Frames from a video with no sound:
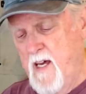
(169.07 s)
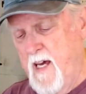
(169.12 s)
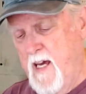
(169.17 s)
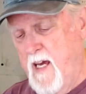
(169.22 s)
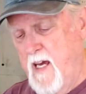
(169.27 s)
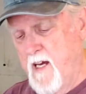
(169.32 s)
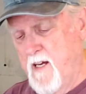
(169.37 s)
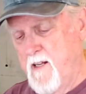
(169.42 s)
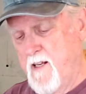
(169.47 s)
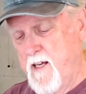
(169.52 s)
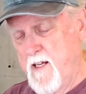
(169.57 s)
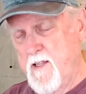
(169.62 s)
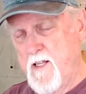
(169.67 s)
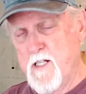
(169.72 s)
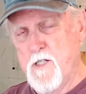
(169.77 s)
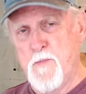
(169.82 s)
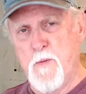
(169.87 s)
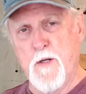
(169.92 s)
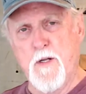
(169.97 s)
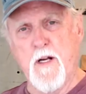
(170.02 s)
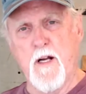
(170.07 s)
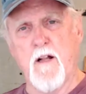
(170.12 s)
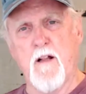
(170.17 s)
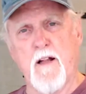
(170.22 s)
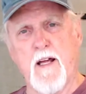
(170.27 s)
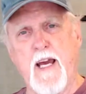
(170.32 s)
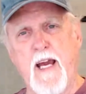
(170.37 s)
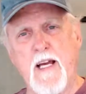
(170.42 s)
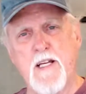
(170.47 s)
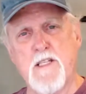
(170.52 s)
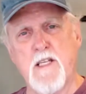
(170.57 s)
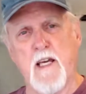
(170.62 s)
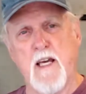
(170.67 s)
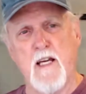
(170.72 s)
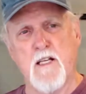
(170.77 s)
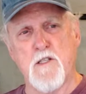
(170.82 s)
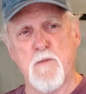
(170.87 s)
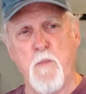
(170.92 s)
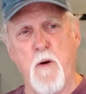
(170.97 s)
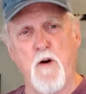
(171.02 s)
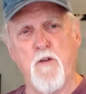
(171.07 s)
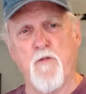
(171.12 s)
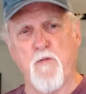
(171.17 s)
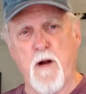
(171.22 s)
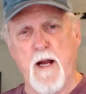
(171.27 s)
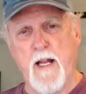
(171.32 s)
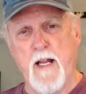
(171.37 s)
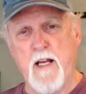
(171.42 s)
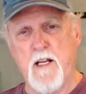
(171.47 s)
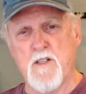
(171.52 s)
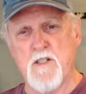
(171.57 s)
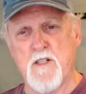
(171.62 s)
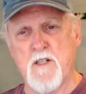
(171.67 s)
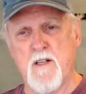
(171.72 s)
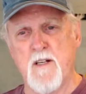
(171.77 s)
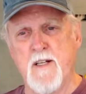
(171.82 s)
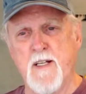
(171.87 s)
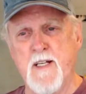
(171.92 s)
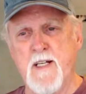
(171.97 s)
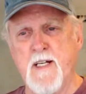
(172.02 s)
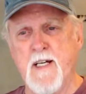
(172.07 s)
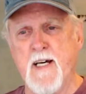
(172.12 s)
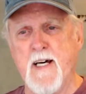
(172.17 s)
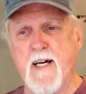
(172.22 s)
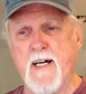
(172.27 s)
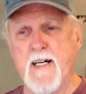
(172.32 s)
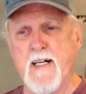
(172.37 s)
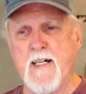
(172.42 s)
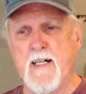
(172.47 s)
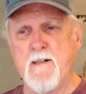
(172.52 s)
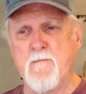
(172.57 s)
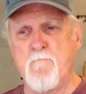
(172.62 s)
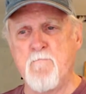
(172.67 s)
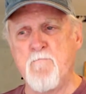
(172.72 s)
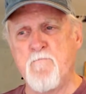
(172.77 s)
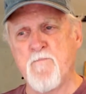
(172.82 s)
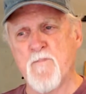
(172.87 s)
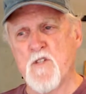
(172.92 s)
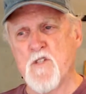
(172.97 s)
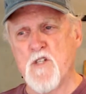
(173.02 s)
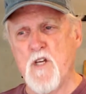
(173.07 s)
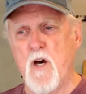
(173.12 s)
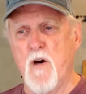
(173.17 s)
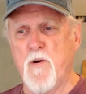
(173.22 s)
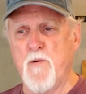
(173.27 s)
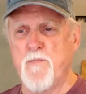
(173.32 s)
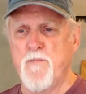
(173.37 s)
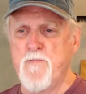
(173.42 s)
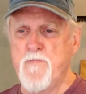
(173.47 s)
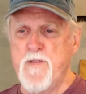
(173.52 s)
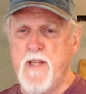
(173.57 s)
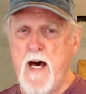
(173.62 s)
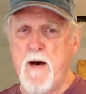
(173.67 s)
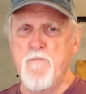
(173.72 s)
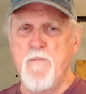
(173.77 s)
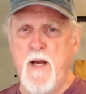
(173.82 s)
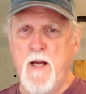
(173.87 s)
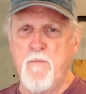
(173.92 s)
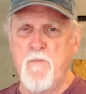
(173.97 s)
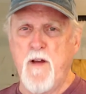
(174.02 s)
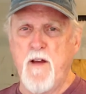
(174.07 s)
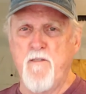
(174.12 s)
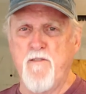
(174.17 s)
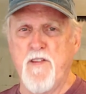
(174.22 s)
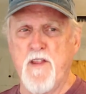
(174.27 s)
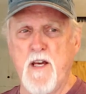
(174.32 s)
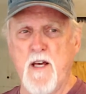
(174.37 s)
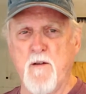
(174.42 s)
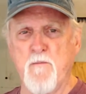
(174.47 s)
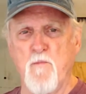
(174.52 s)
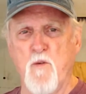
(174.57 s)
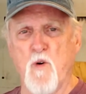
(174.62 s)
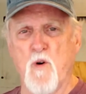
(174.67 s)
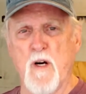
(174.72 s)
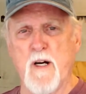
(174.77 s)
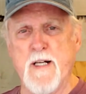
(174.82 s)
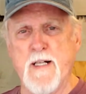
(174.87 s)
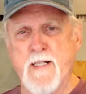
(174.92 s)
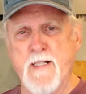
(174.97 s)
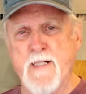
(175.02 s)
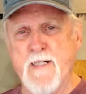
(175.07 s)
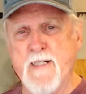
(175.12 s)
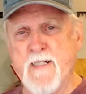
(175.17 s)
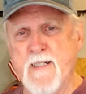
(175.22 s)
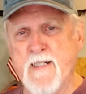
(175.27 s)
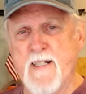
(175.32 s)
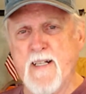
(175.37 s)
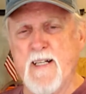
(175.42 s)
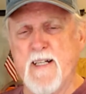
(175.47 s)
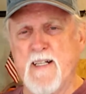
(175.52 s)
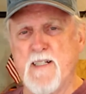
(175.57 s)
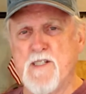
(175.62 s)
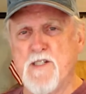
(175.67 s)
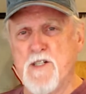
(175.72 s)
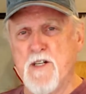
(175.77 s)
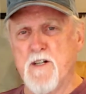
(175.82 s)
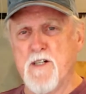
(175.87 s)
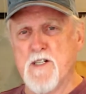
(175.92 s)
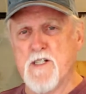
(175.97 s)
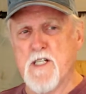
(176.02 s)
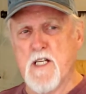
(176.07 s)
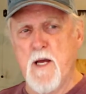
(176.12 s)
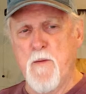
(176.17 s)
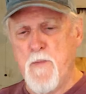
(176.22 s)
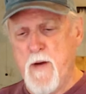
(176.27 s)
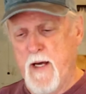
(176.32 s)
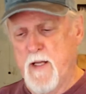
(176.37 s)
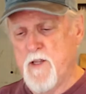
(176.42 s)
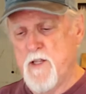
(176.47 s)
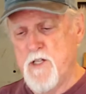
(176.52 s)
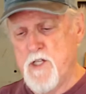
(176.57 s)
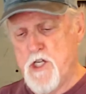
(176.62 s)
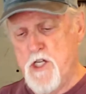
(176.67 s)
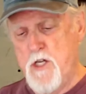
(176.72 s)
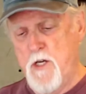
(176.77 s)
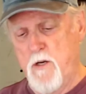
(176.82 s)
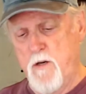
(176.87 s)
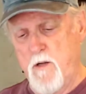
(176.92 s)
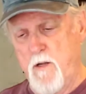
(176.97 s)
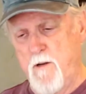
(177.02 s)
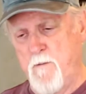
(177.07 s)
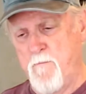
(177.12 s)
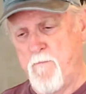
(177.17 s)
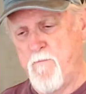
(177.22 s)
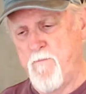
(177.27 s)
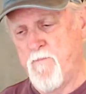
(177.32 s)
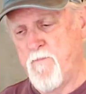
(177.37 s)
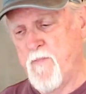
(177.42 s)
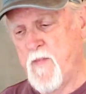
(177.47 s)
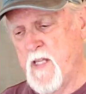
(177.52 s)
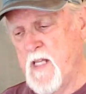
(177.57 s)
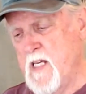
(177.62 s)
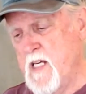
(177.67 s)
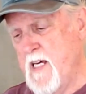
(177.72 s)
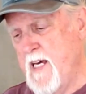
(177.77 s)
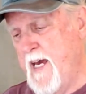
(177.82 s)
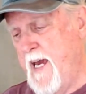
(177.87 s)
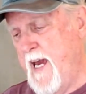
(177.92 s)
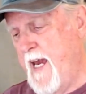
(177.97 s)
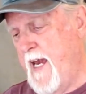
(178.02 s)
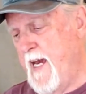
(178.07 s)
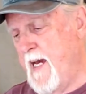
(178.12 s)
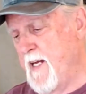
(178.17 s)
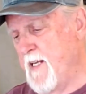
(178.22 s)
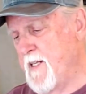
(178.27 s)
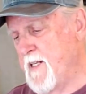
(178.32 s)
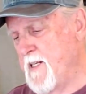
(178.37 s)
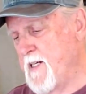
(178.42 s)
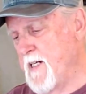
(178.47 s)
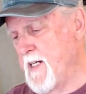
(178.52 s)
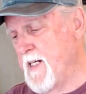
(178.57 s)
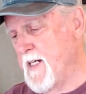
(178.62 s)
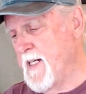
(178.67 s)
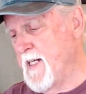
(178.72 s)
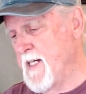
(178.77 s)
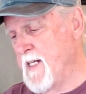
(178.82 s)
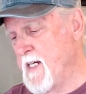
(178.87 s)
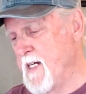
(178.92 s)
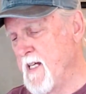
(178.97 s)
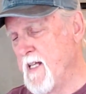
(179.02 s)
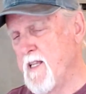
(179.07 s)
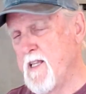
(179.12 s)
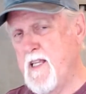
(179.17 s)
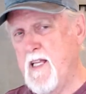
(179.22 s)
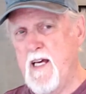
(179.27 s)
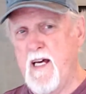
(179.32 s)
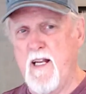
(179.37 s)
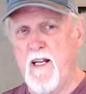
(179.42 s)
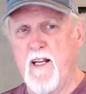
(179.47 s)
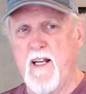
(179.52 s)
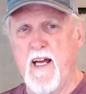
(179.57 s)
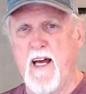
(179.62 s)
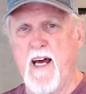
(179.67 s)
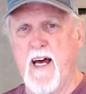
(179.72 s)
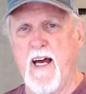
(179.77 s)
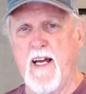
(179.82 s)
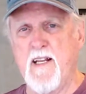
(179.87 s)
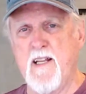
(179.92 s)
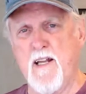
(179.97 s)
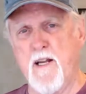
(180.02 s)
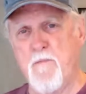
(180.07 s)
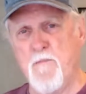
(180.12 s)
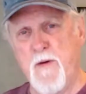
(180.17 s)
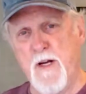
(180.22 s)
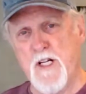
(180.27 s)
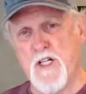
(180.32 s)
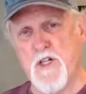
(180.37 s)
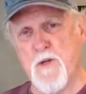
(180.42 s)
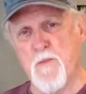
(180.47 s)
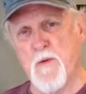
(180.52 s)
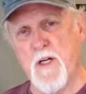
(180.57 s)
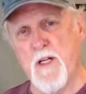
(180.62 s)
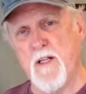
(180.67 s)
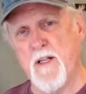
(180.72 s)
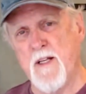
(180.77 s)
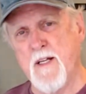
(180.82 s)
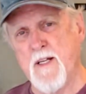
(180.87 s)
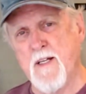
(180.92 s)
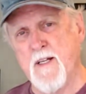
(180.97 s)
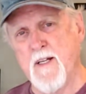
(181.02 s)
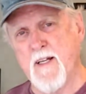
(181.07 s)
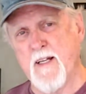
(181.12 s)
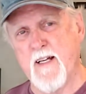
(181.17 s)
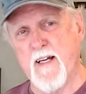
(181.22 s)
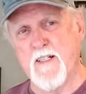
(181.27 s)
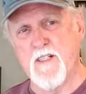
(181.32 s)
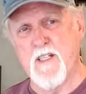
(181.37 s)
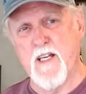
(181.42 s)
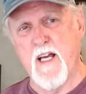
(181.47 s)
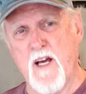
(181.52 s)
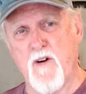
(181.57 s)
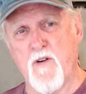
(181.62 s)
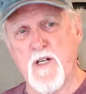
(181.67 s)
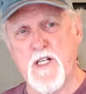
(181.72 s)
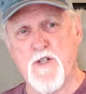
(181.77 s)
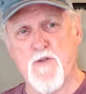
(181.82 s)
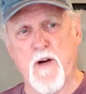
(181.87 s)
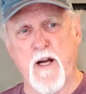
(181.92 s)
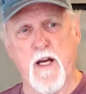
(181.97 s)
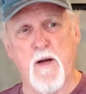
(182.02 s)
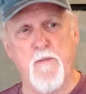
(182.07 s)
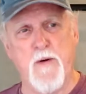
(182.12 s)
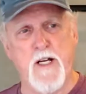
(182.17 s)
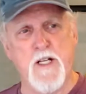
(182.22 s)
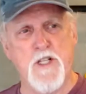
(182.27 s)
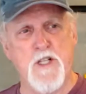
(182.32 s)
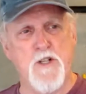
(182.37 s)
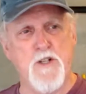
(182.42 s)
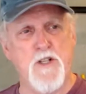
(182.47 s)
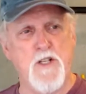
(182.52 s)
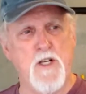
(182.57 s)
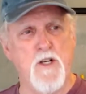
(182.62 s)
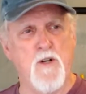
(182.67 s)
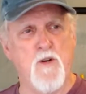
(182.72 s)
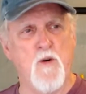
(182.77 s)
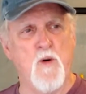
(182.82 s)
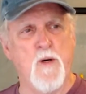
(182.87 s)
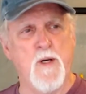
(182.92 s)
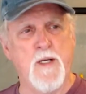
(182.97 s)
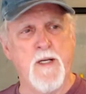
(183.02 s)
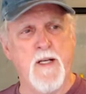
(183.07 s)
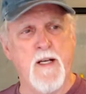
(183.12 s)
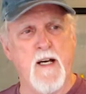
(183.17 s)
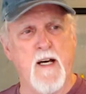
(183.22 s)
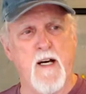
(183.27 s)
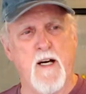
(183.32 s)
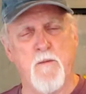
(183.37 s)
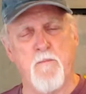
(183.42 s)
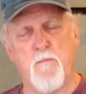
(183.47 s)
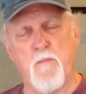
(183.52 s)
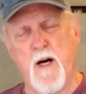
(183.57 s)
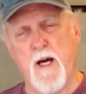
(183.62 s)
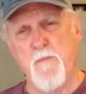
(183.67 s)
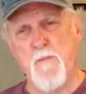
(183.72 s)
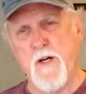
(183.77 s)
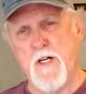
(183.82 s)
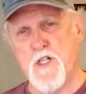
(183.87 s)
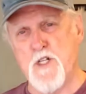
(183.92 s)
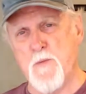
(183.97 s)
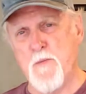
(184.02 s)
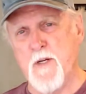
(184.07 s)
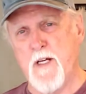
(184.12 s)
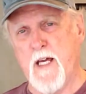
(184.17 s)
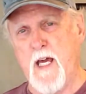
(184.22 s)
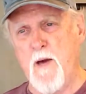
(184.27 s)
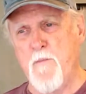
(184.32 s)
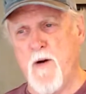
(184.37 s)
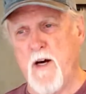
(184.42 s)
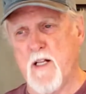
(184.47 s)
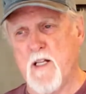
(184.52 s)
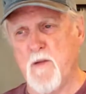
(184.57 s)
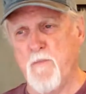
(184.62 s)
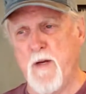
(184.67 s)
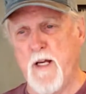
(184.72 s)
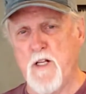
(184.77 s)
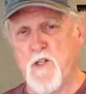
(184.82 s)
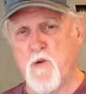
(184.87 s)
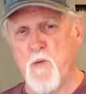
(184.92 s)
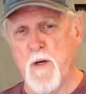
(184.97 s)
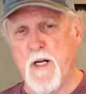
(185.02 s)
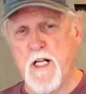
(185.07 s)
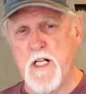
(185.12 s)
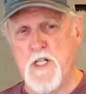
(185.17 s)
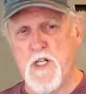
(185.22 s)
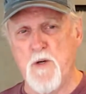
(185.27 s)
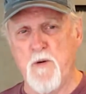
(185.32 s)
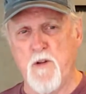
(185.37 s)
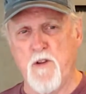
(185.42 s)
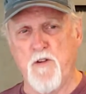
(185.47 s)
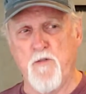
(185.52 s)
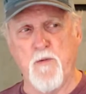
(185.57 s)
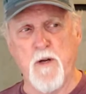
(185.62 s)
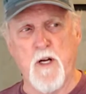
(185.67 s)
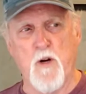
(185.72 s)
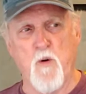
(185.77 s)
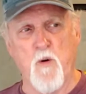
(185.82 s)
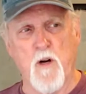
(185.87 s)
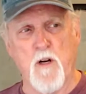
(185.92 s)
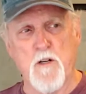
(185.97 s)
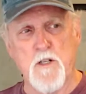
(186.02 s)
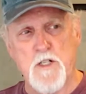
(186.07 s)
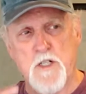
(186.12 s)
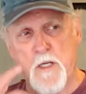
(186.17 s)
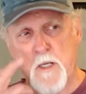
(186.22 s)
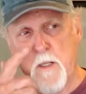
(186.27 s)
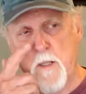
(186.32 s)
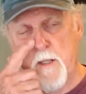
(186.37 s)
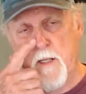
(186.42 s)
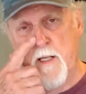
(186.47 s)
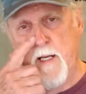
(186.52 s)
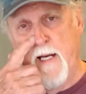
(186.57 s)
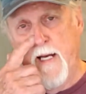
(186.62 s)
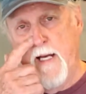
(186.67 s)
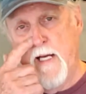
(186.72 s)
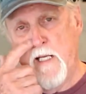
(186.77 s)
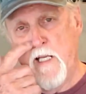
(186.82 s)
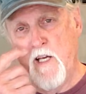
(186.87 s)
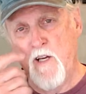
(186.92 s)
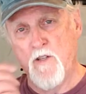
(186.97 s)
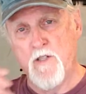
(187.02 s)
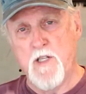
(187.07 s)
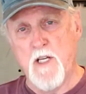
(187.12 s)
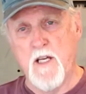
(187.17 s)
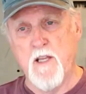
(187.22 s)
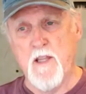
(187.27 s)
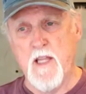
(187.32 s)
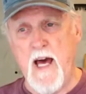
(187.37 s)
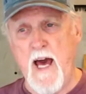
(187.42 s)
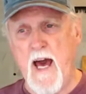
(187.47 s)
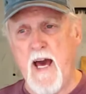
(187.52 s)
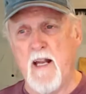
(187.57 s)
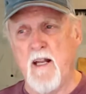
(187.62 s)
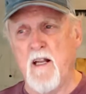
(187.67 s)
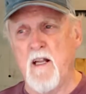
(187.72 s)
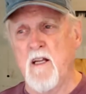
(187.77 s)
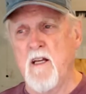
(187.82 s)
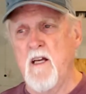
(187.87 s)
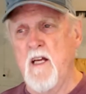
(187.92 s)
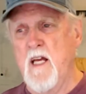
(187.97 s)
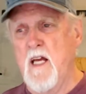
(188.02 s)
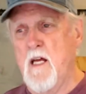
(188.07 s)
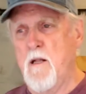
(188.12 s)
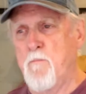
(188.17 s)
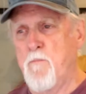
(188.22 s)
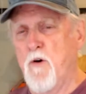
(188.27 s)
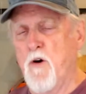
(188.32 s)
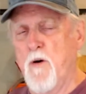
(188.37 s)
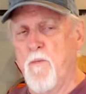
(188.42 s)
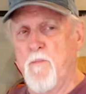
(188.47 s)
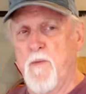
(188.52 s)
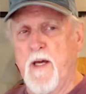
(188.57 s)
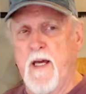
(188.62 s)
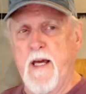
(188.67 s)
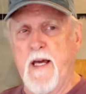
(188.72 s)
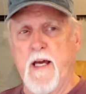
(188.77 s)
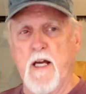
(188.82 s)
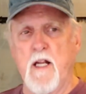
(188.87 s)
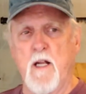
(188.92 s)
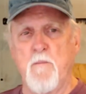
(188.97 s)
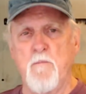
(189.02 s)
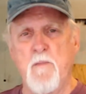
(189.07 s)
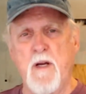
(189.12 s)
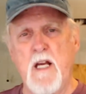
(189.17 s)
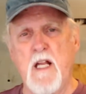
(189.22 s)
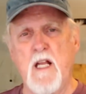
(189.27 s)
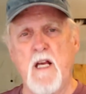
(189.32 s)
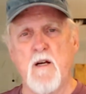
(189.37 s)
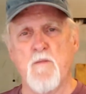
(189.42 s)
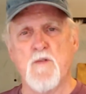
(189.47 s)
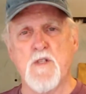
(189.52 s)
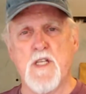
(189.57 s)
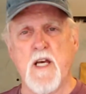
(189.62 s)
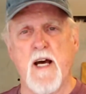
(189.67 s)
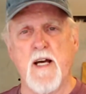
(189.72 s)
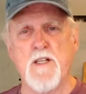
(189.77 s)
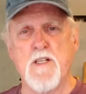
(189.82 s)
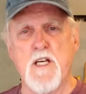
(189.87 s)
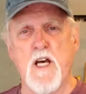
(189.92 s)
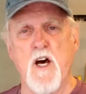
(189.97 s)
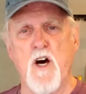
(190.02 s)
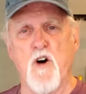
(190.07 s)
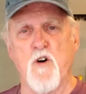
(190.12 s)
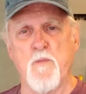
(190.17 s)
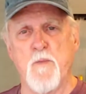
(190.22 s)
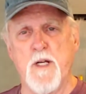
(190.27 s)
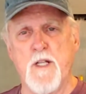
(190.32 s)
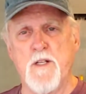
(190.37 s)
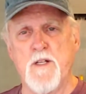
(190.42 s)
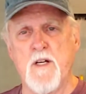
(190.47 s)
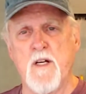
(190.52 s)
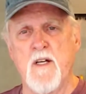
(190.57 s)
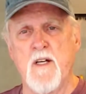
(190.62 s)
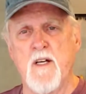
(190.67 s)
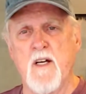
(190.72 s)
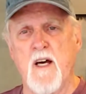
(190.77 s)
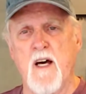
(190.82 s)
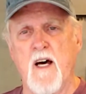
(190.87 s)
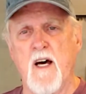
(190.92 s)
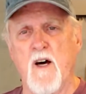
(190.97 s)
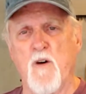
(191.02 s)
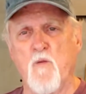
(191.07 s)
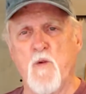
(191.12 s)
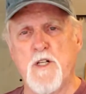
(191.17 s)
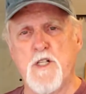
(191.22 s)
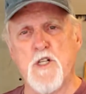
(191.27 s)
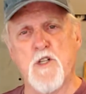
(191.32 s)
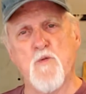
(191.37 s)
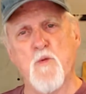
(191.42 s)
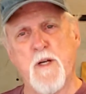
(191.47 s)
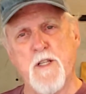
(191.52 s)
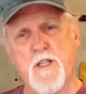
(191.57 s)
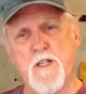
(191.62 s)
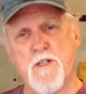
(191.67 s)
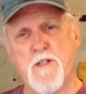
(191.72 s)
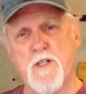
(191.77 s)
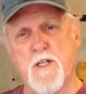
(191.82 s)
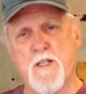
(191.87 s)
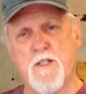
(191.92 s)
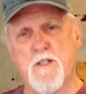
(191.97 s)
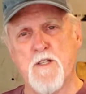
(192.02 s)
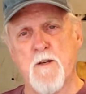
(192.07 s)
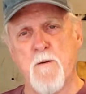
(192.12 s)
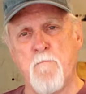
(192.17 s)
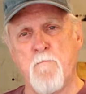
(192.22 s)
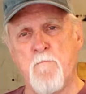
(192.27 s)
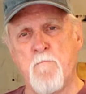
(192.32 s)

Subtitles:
And in this particular case, it gets both ratings. So that made me think more seriously about this unit. And then I did a measurement, as always recommend you do. My measurement came out to be 22 3/4, and using that, it put me in a medium-sized helmet, which is what this is.